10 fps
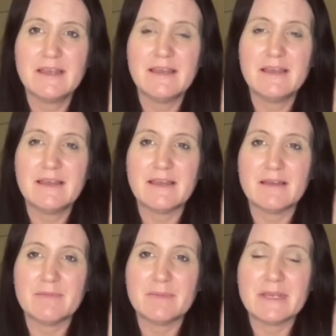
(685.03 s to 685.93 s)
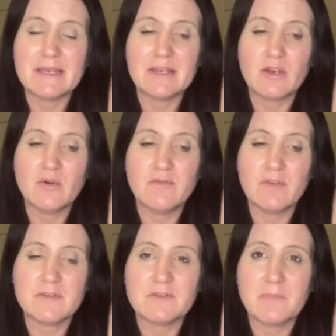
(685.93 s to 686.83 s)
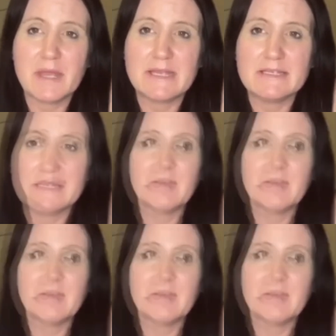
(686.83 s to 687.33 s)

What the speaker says: I've been in an awful lot of pain today.